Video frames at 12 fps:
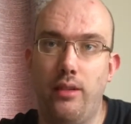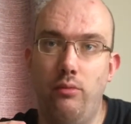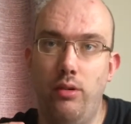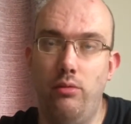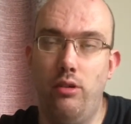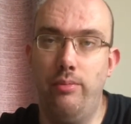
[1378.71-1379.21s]

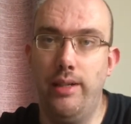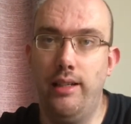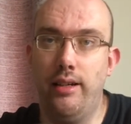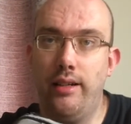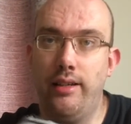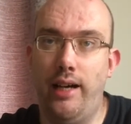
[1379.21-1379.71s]
we will be
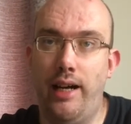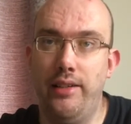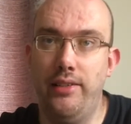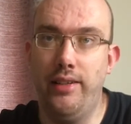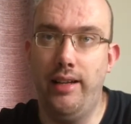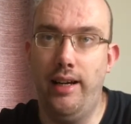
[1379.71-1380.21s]
looking to add
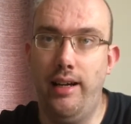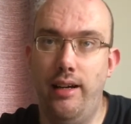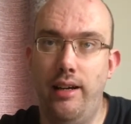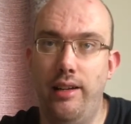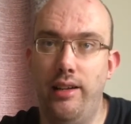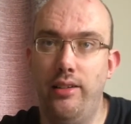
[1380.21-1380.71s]
into that
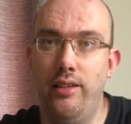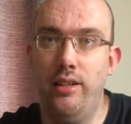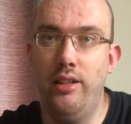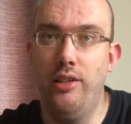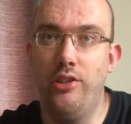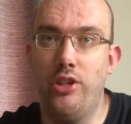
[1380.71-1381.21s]
and then
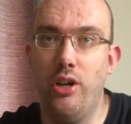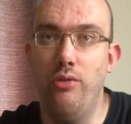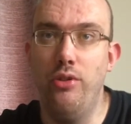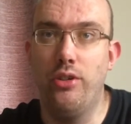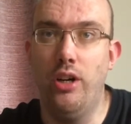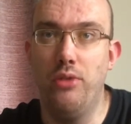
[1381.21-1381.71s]
showing
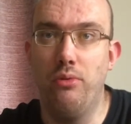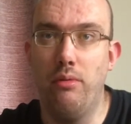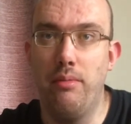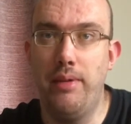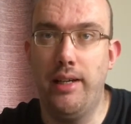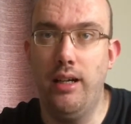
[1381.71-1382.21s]
you guys what
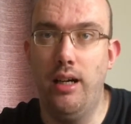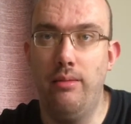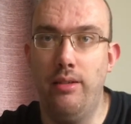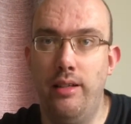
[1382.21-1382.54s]
we pick up